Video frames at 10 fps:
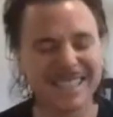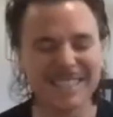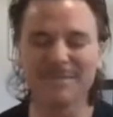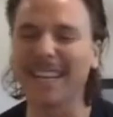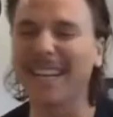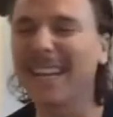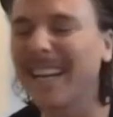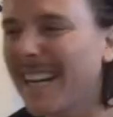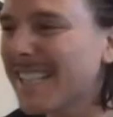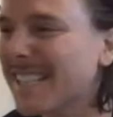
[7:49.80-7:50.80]
But
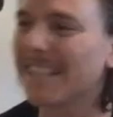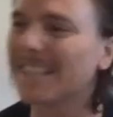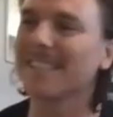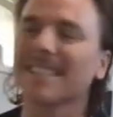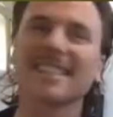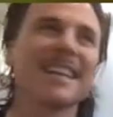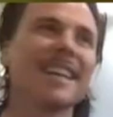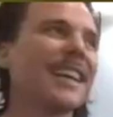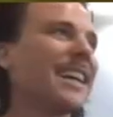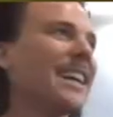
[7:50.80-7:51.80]
I just had this
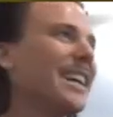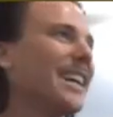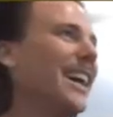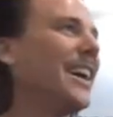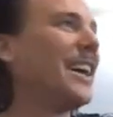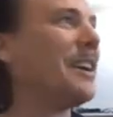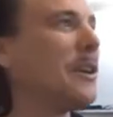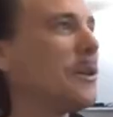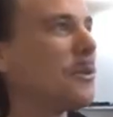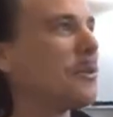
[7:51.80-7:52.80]

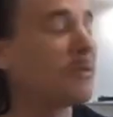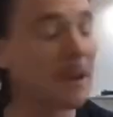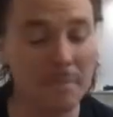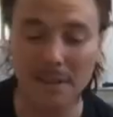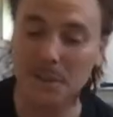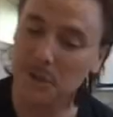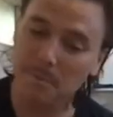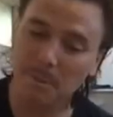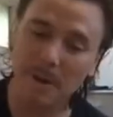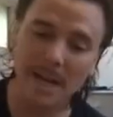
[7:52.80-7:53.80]
from that
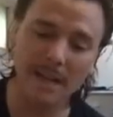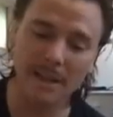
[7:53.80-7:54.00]
trip away.